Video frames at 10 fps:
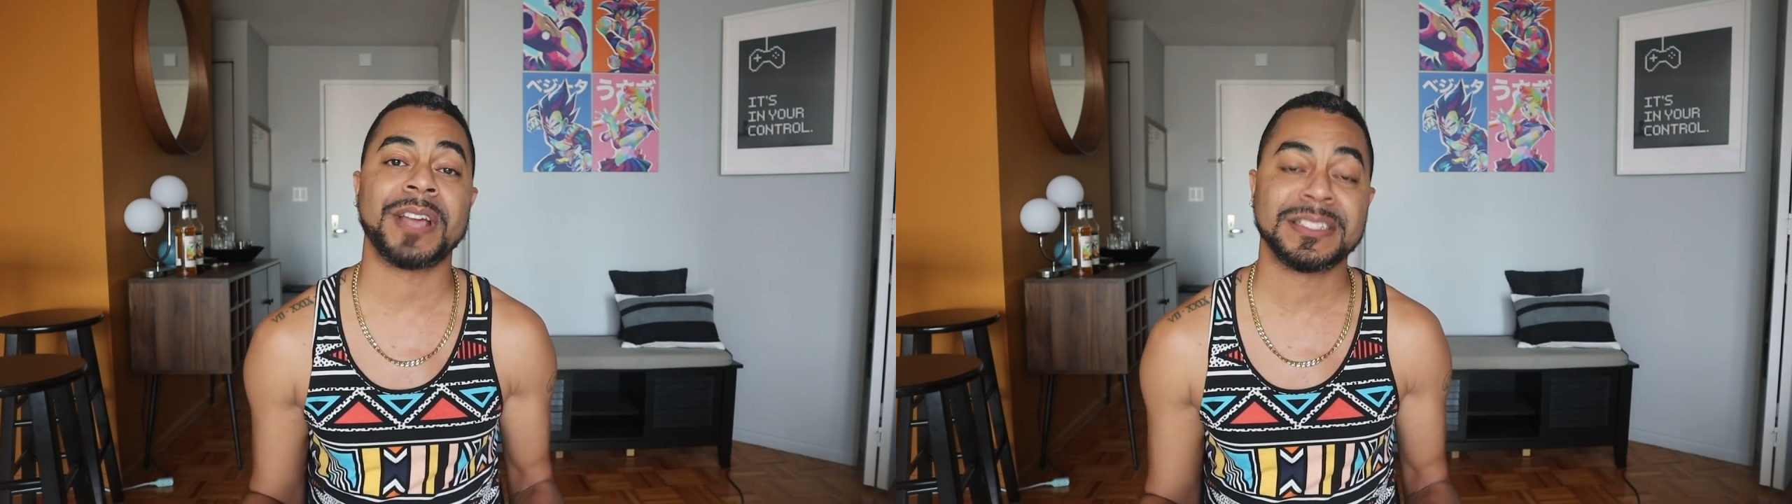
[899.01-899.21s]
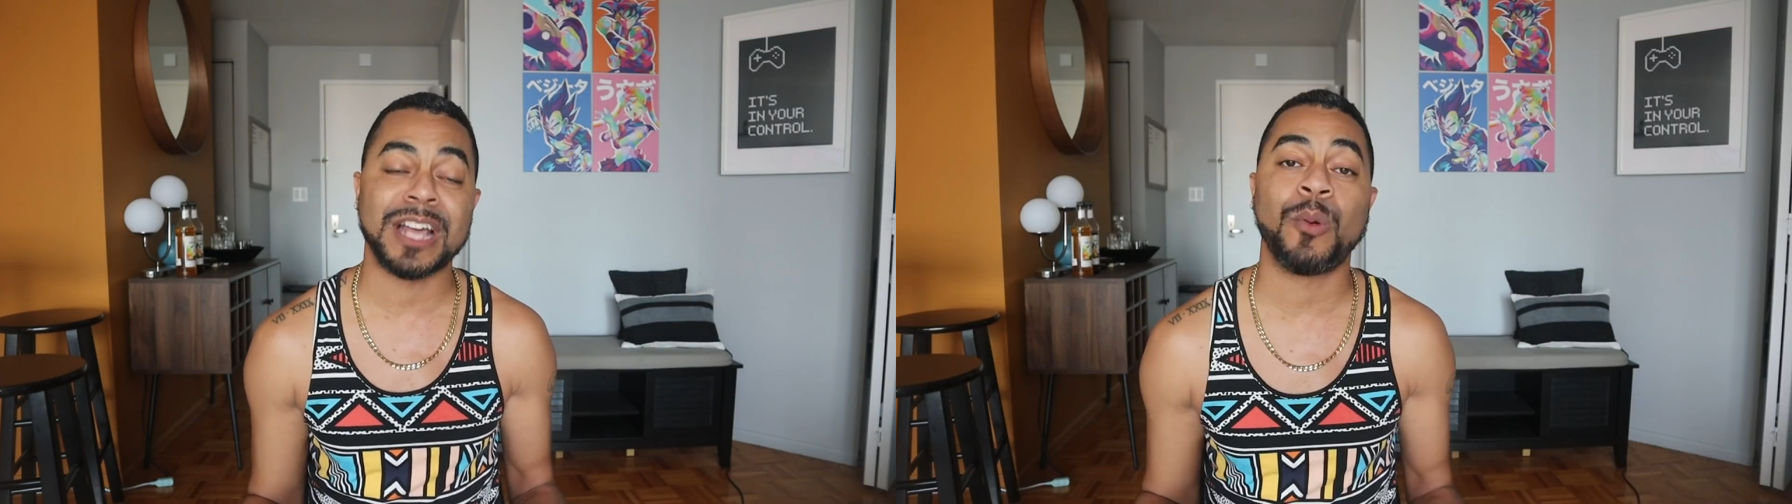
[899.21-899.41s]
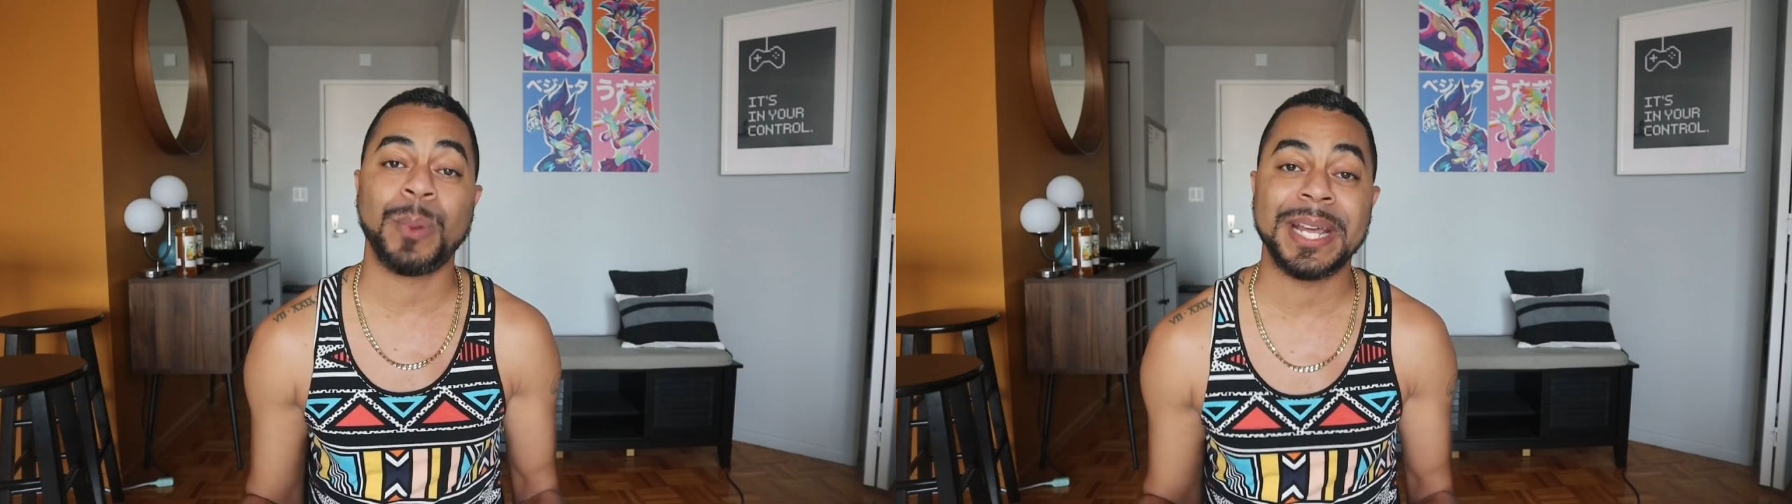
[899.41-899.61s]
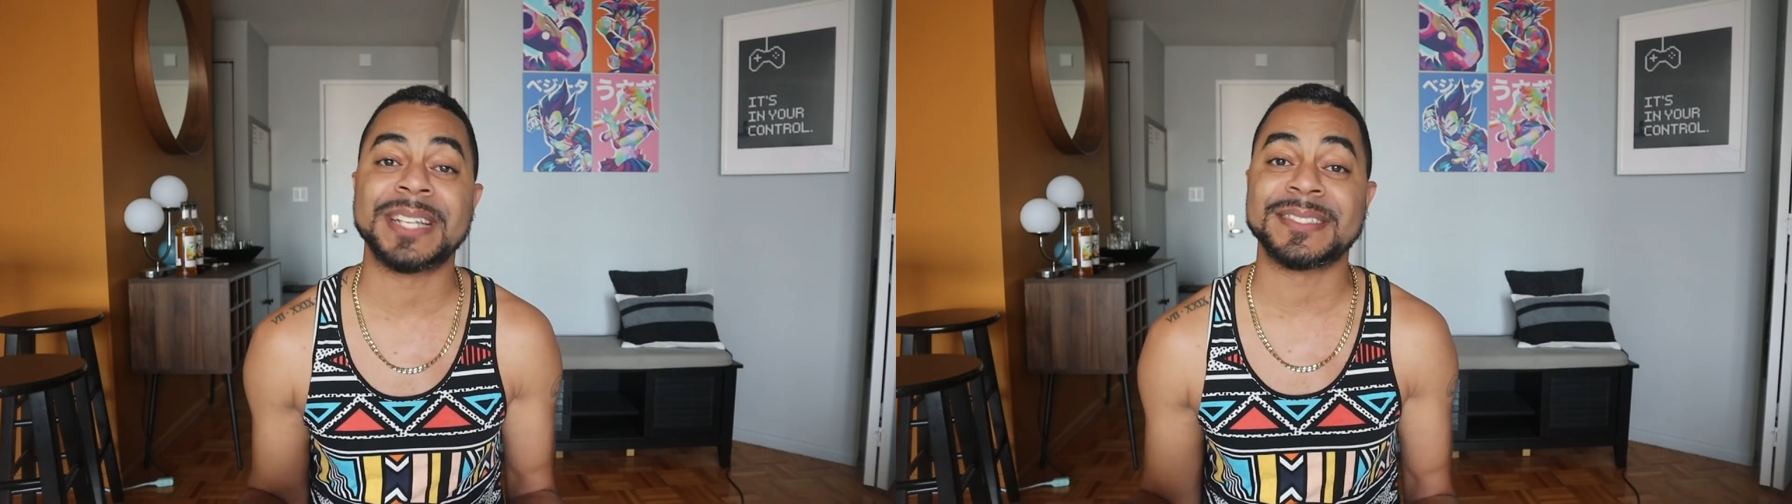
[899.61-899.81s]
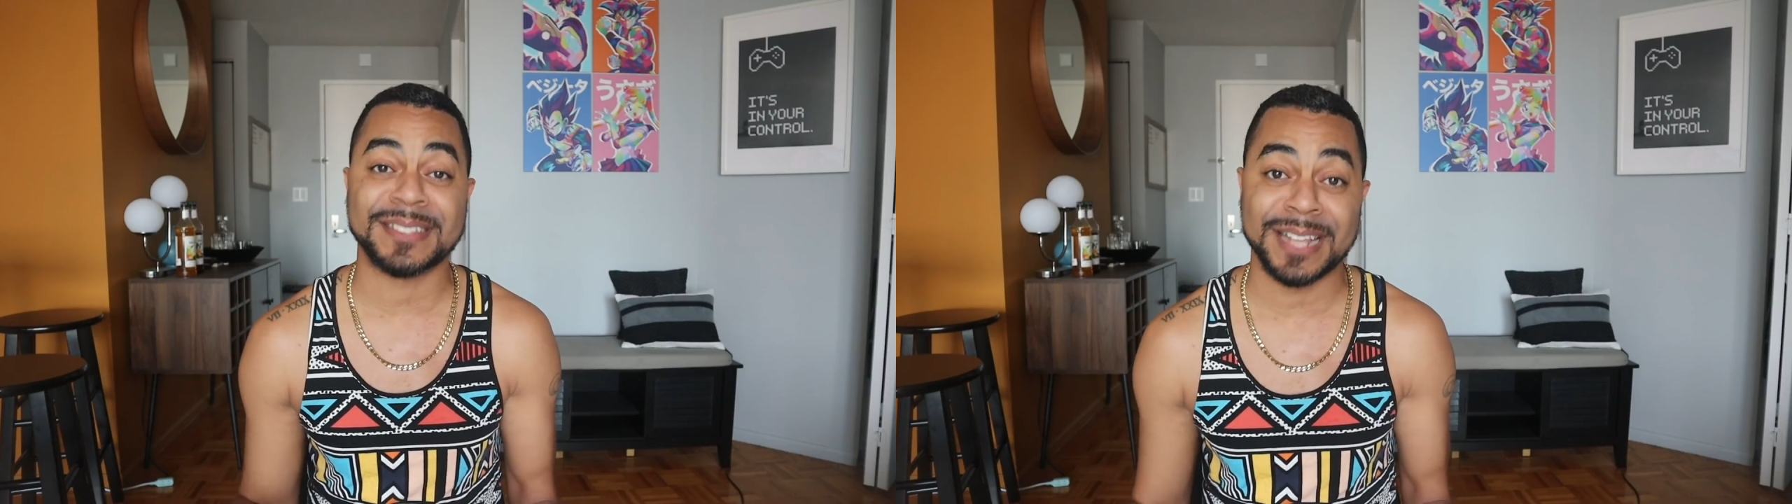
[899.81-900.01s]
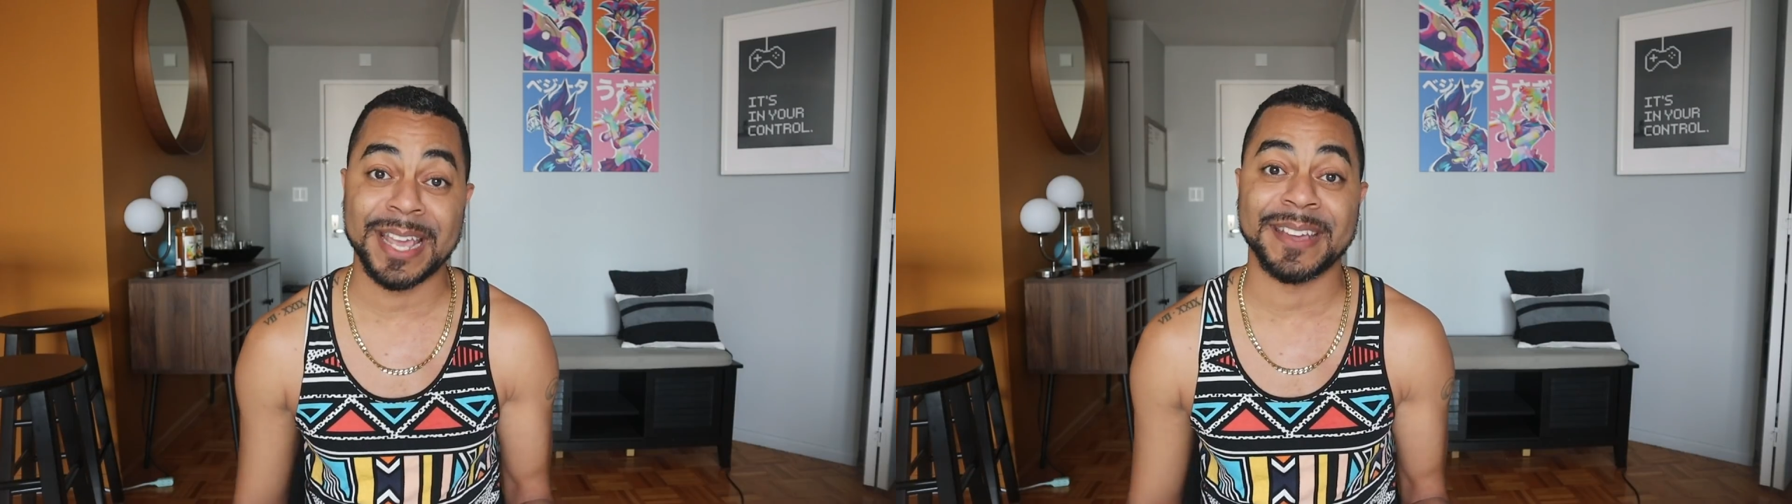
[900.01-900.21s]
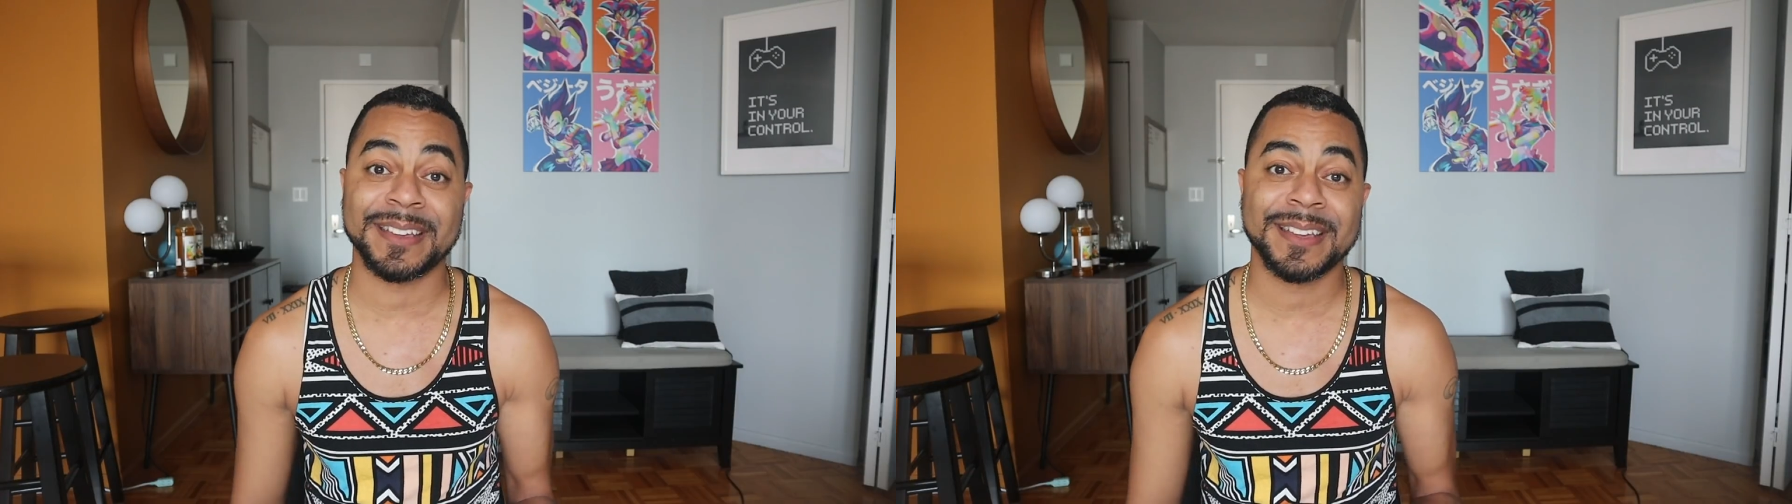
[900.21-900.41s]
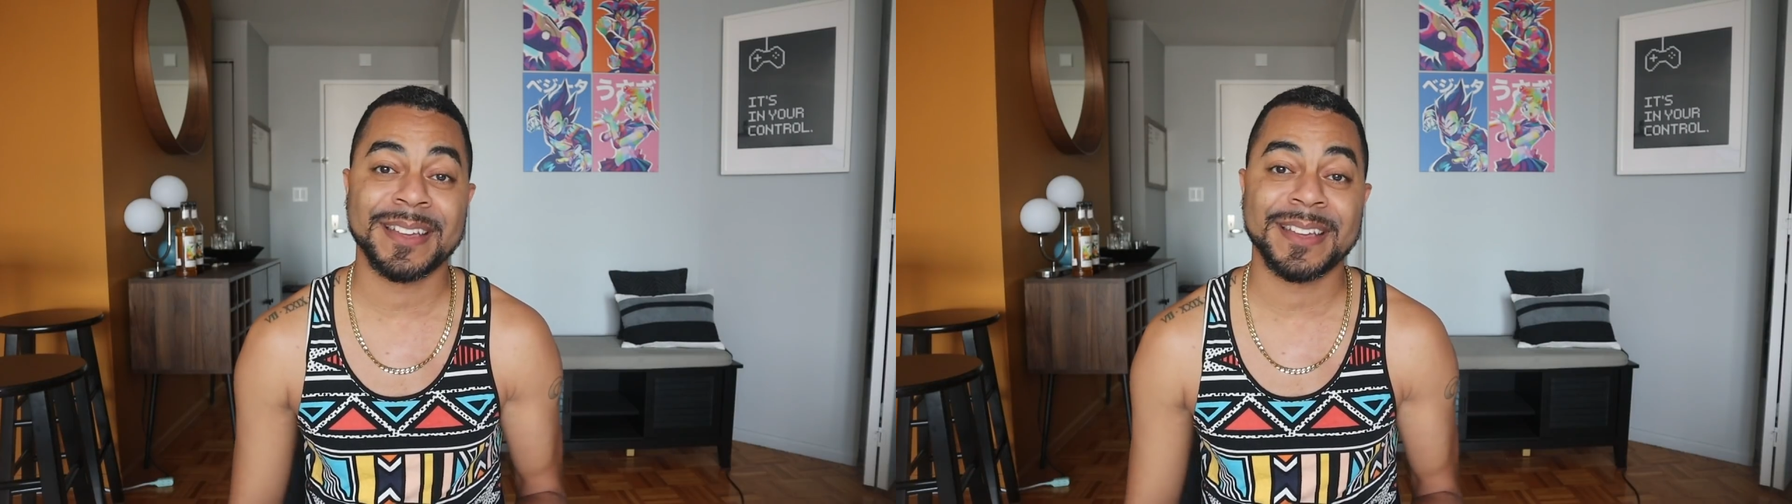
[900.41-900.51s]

as our weakest link.